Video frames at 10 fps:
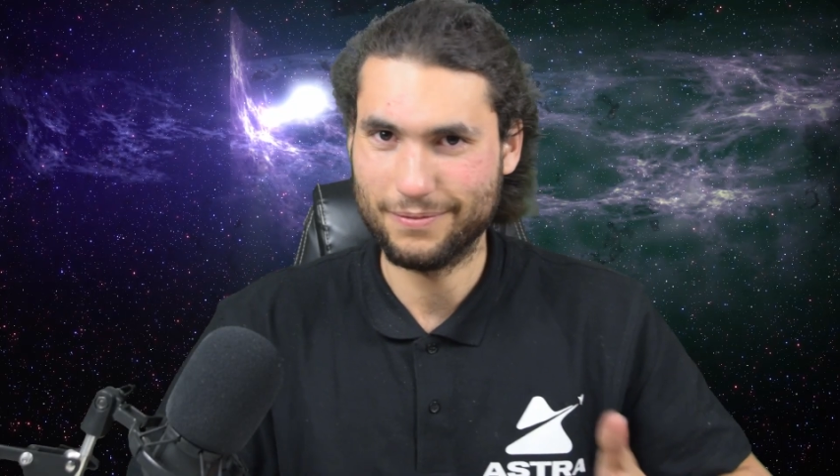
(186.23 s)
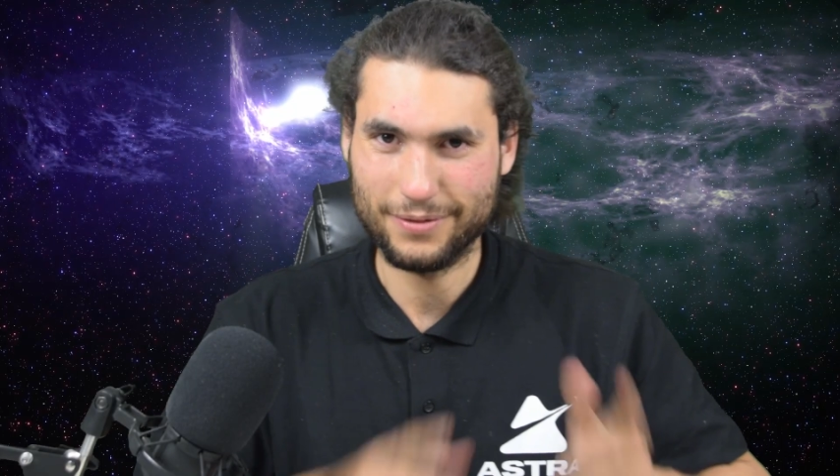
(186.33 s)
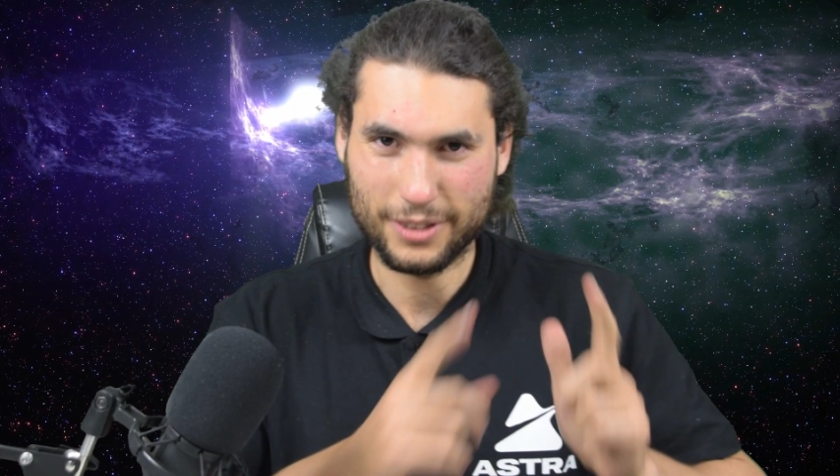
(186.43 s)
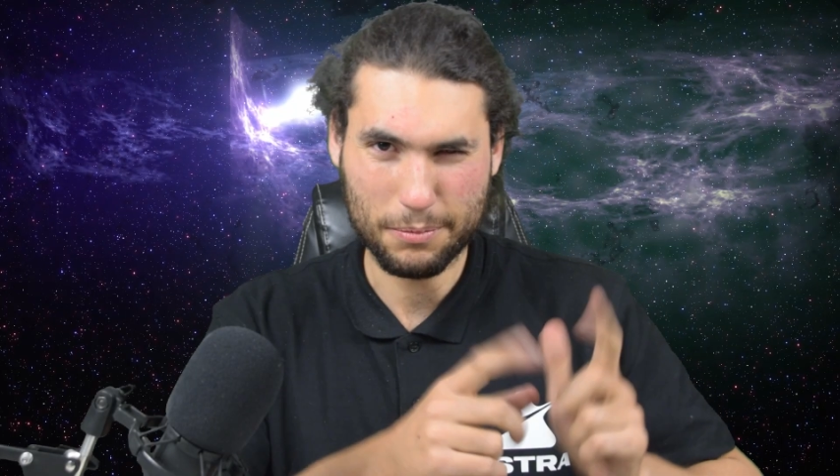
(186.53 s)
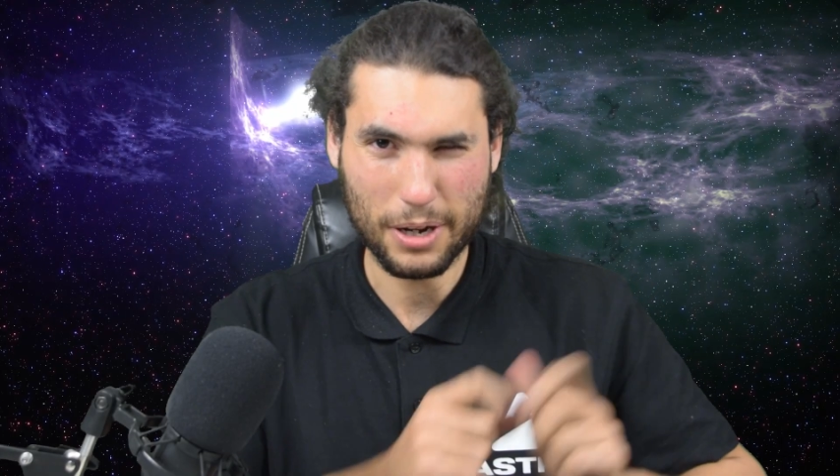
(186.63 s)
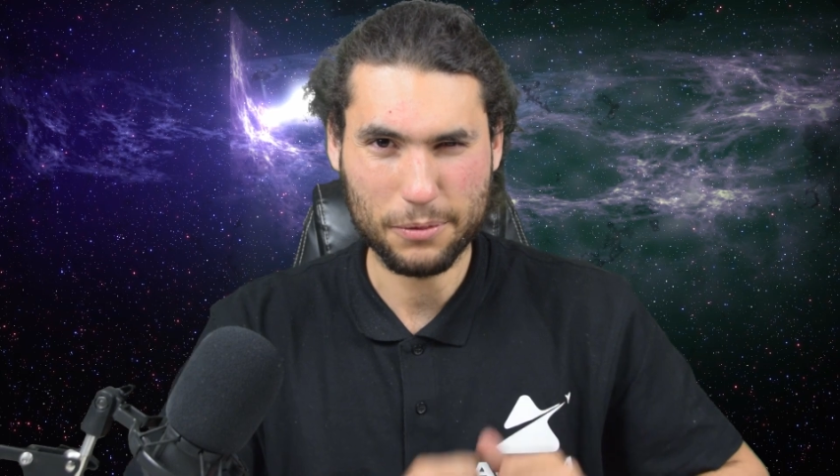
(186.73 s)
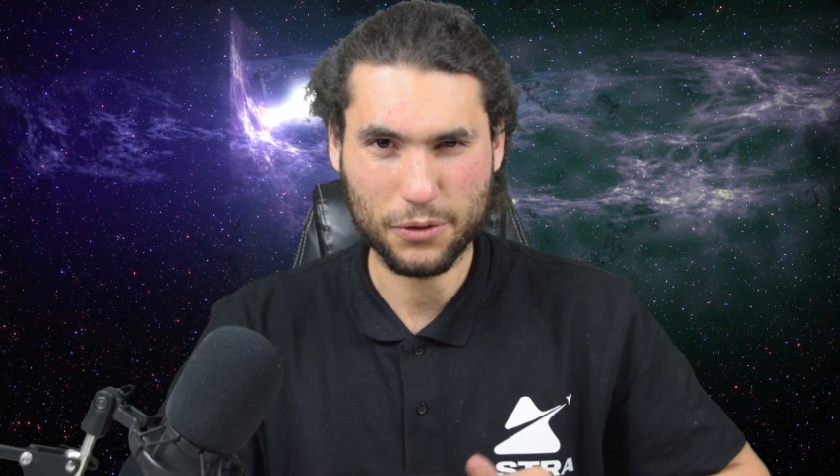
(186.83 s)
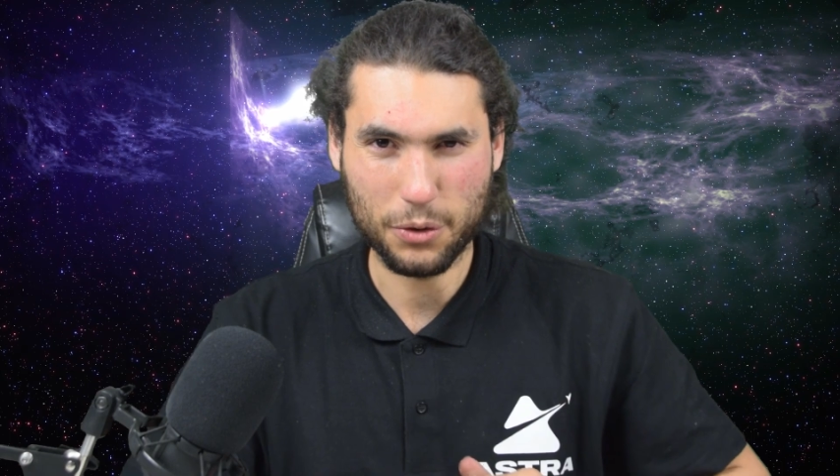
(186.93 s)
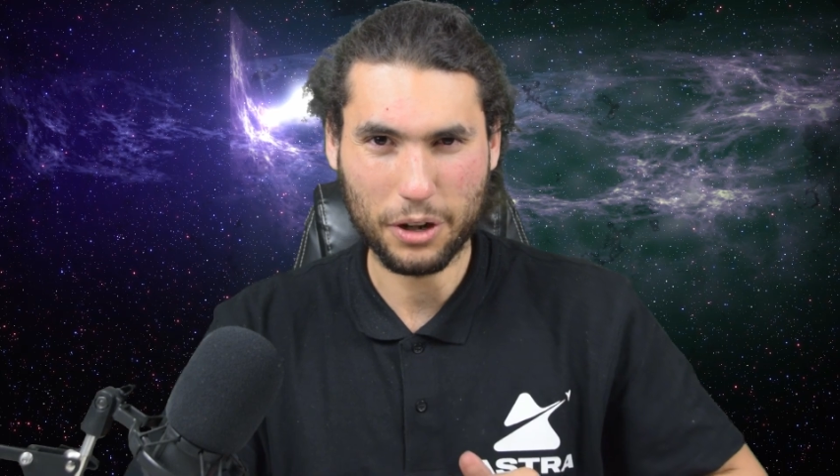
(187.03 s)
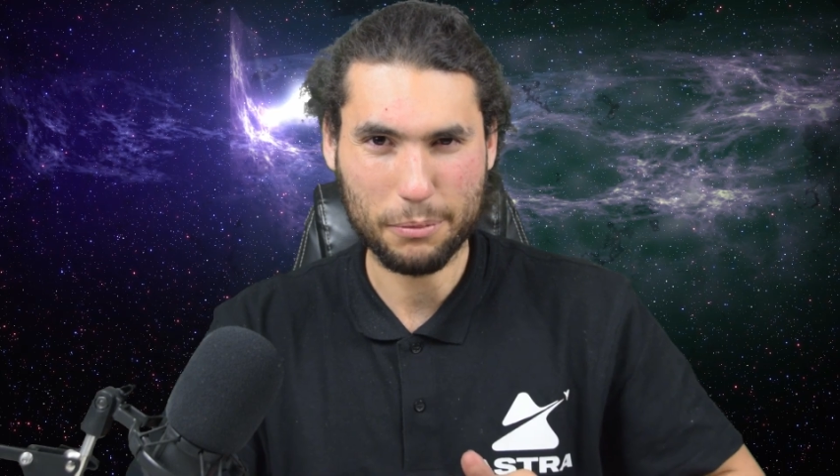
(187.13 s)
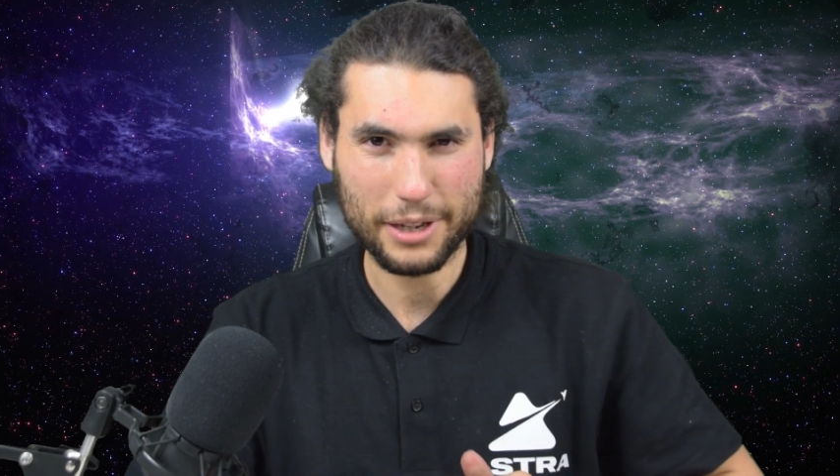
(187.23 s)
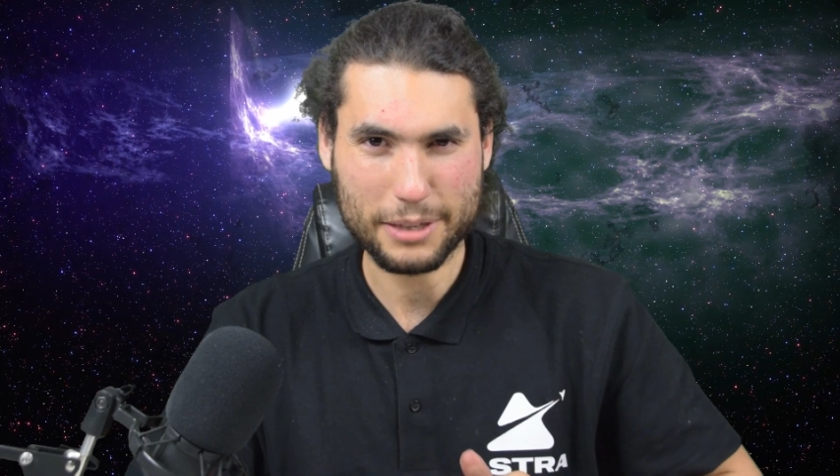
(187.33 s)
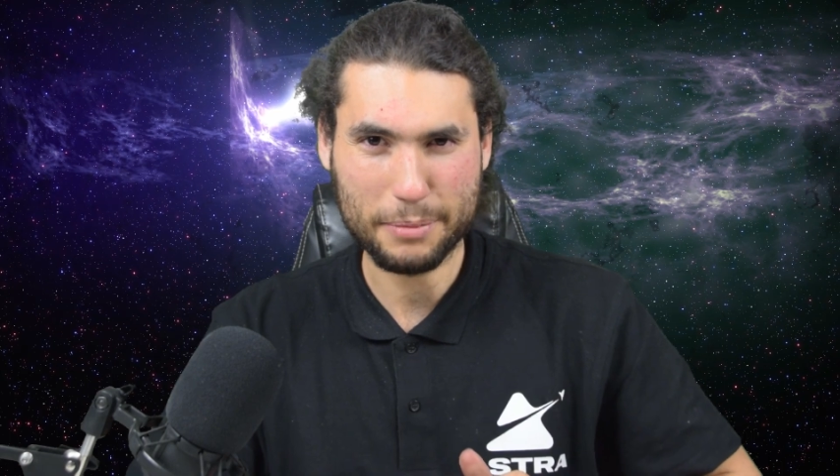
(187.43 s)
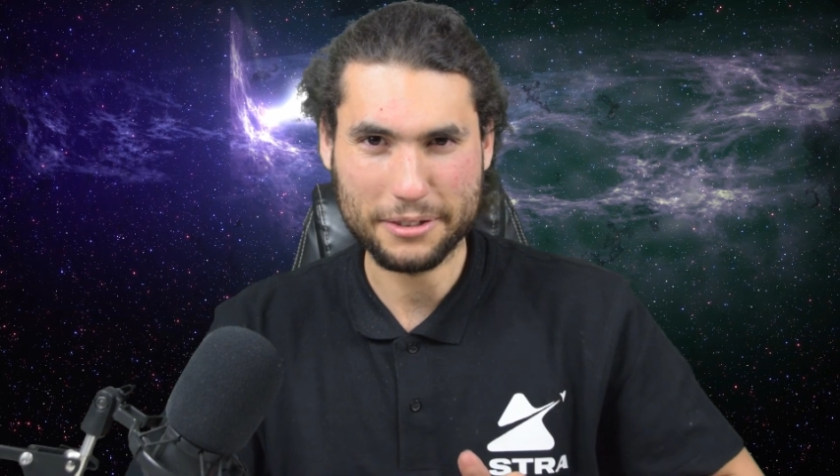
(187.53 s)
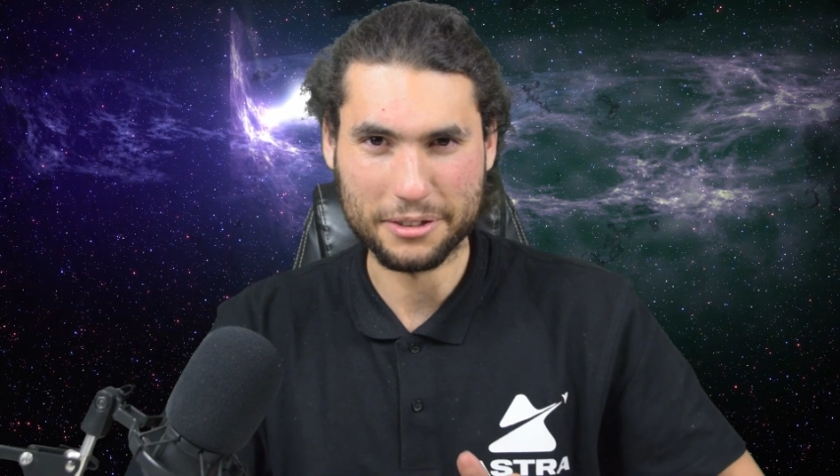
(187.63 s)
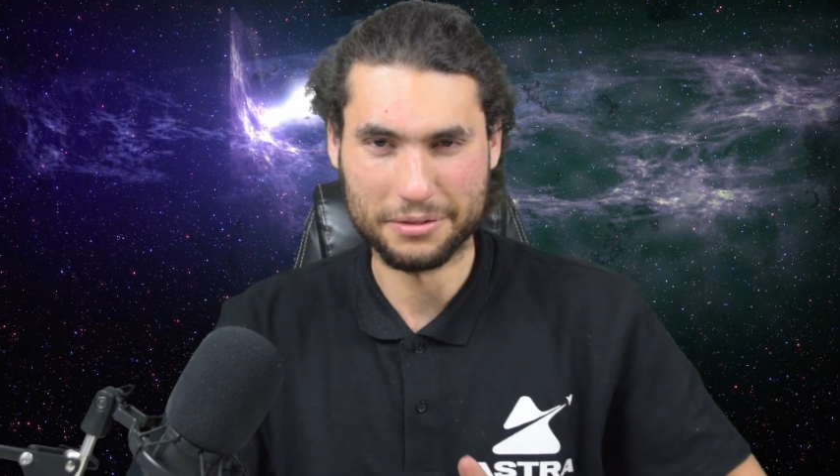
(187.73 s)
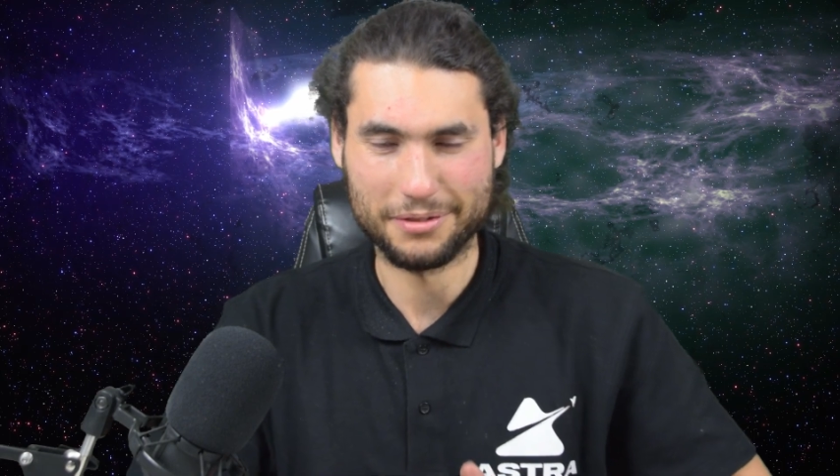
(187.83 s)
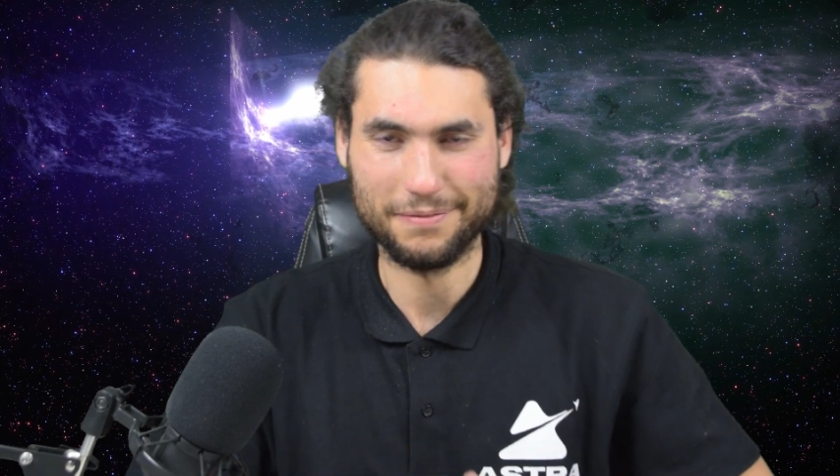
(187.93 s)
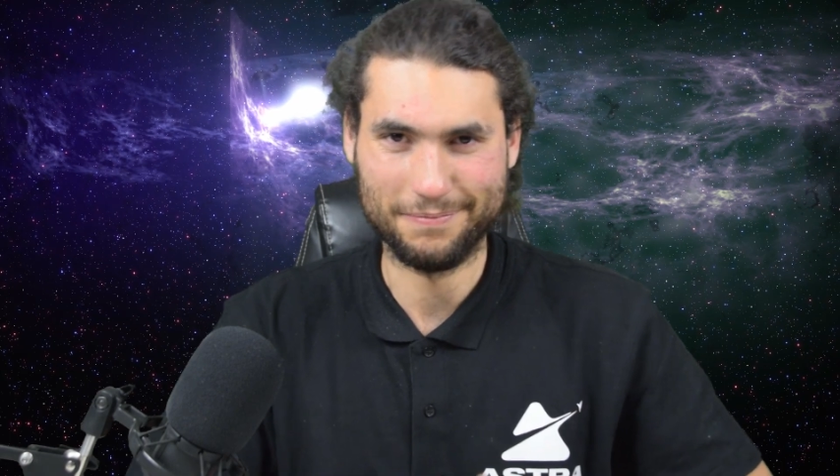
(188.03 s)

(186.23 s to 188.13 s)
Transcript: Sometimes fuel can be expensive.